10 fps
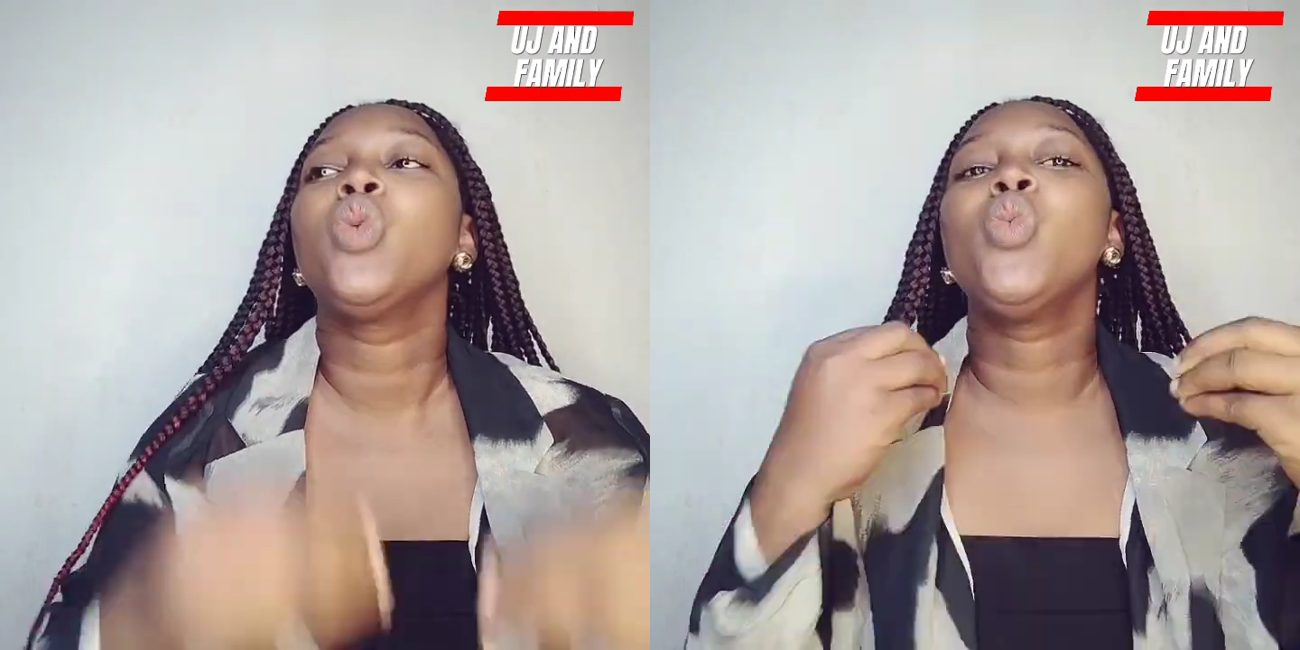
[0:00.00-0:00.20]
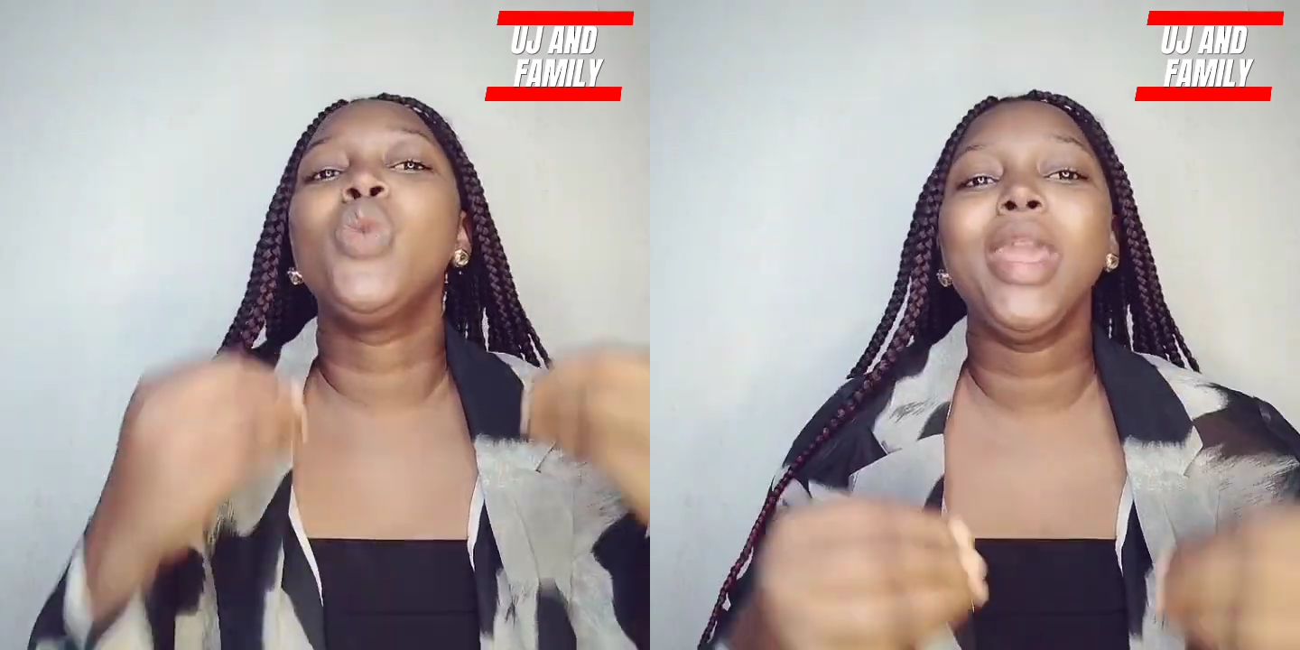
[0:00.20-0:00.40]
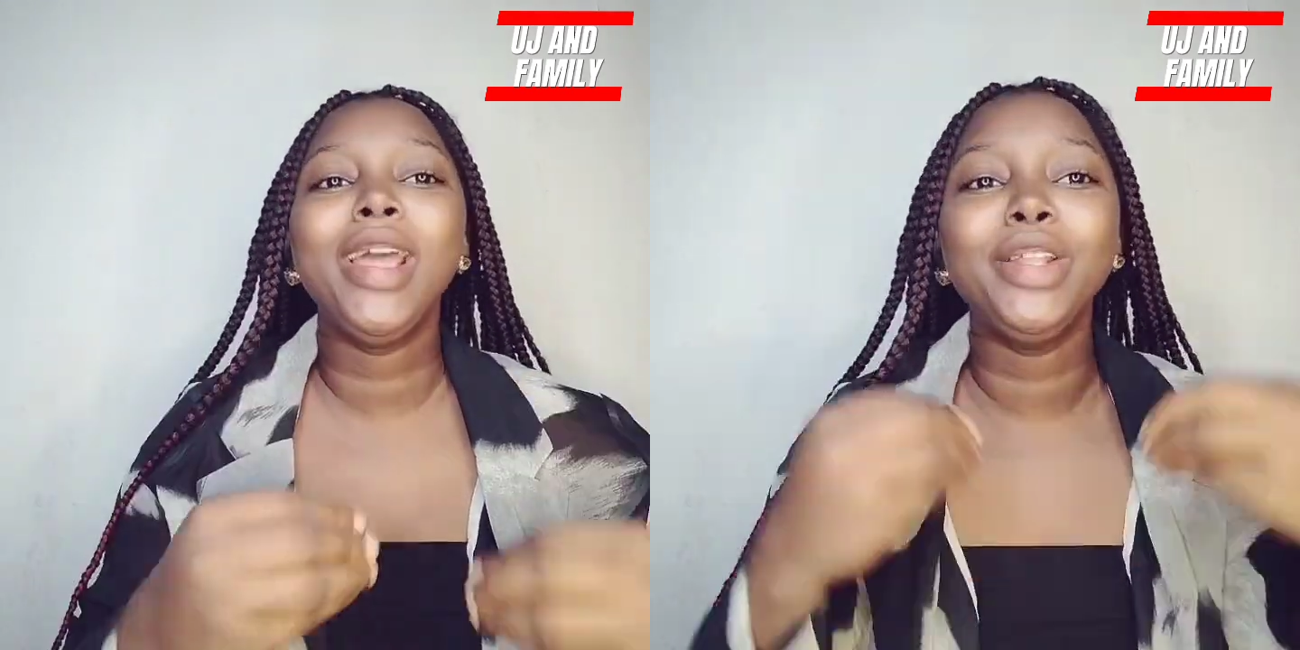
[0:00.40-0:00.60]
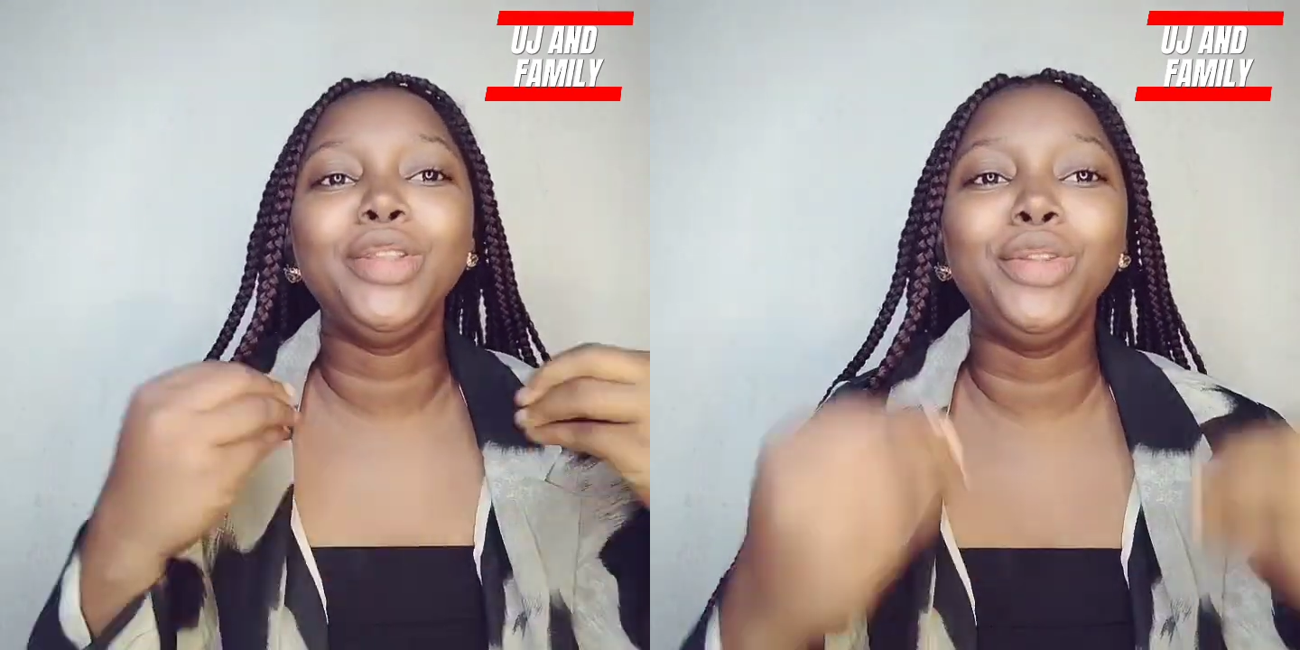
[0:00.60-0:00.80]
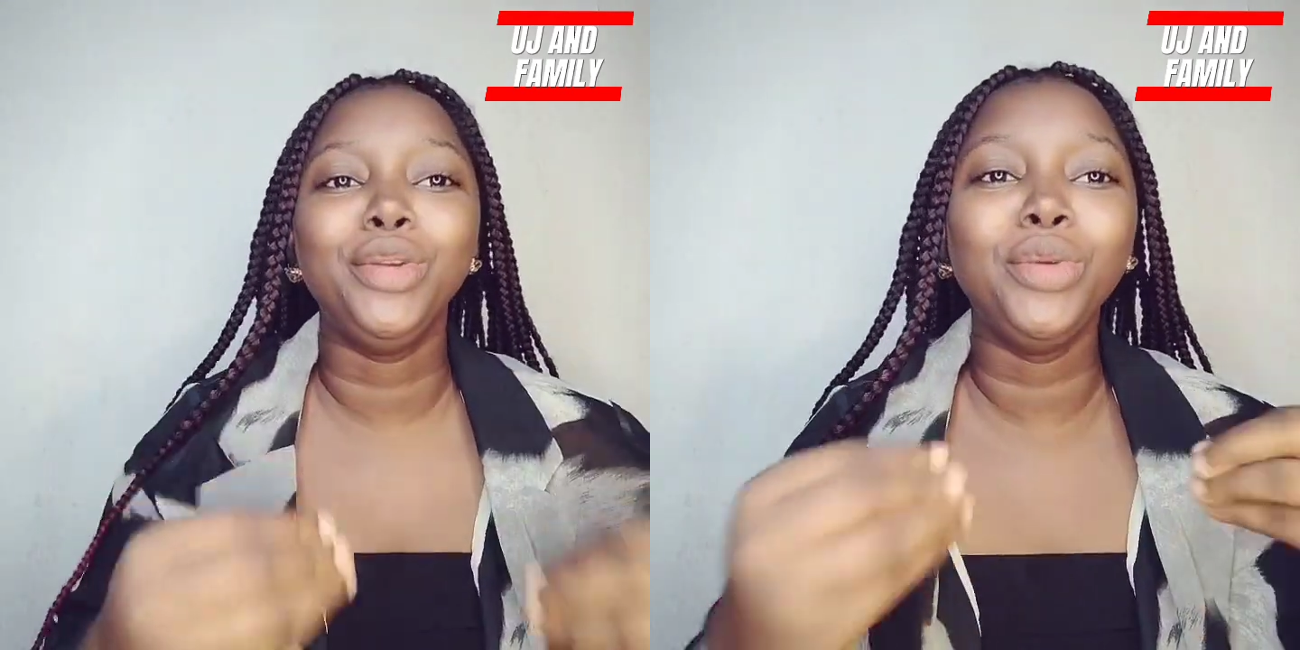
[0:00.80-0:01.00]
where
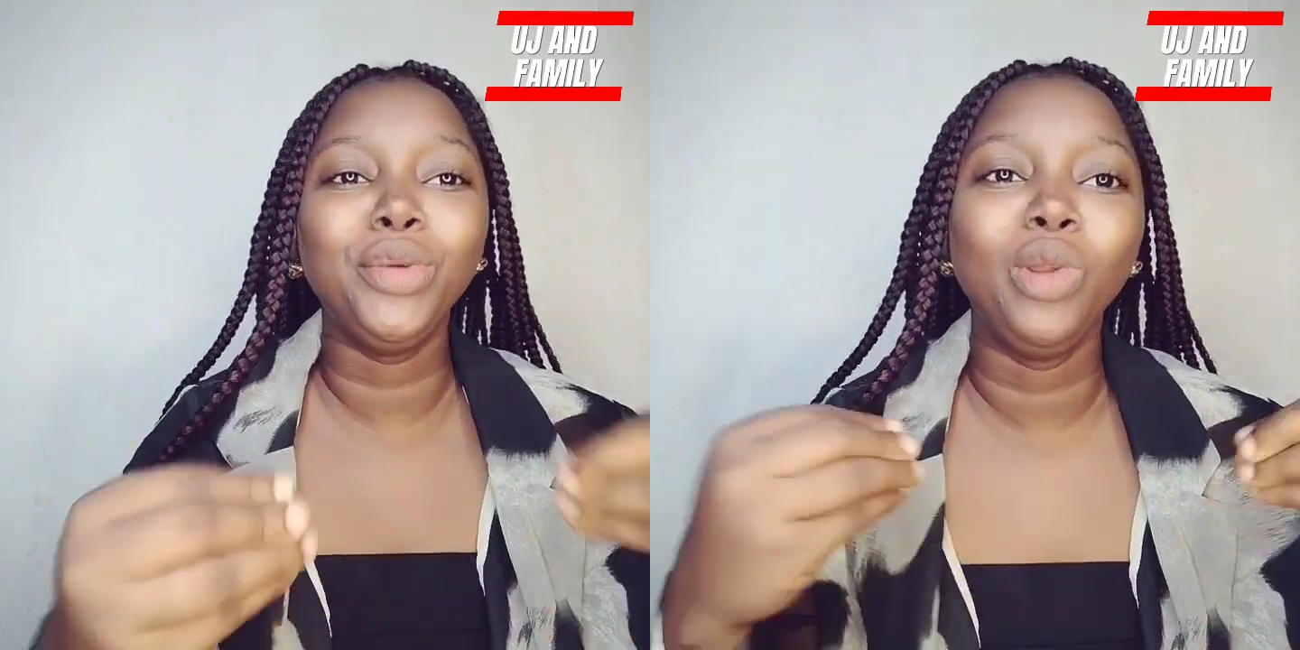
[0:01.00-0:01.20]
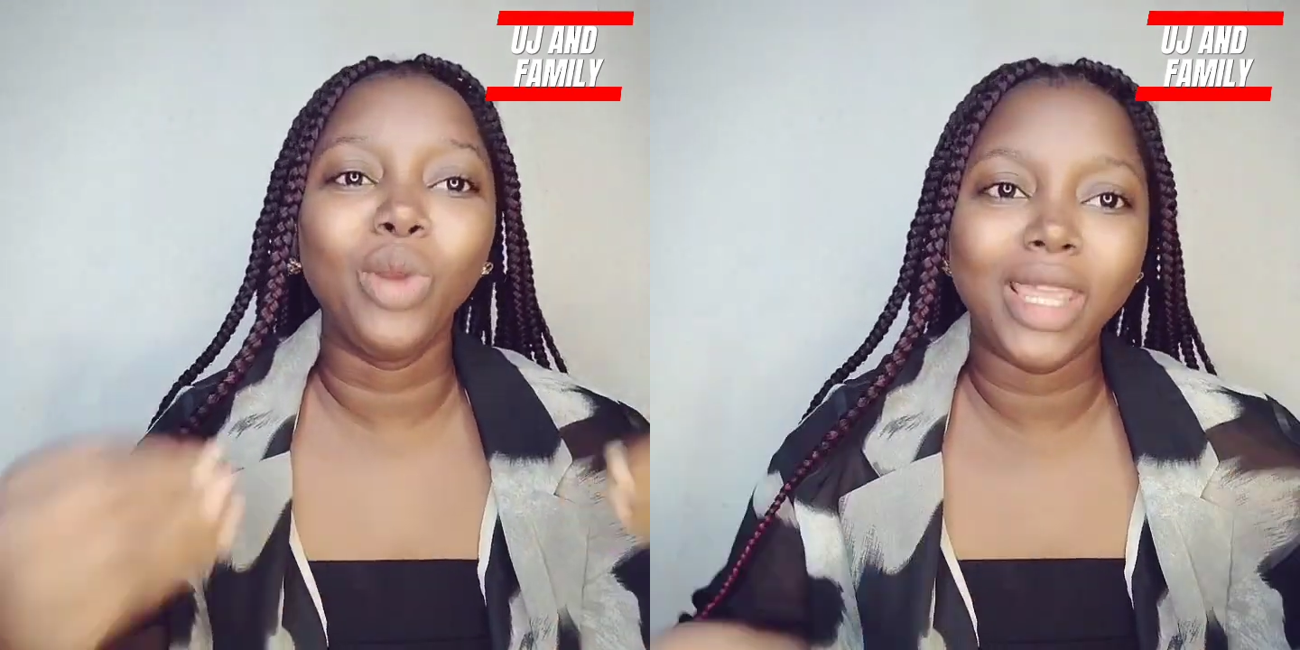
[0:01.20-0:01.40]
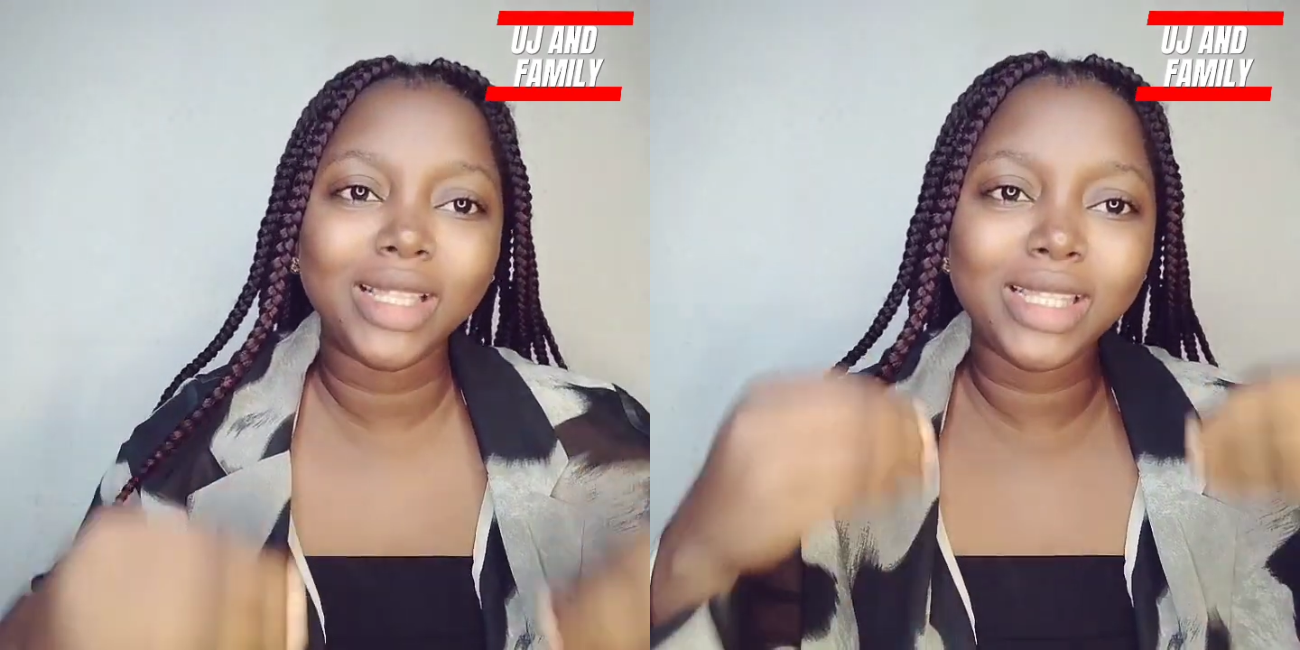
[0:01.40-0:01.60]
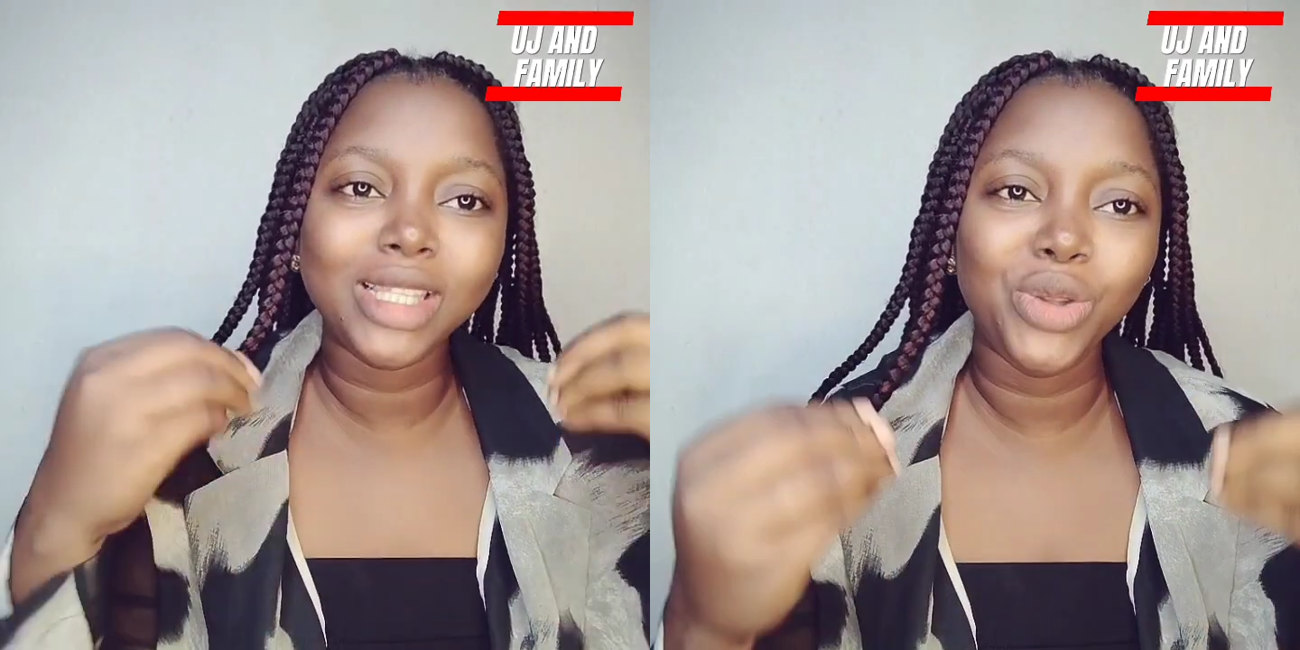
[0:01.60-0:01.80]
do you locate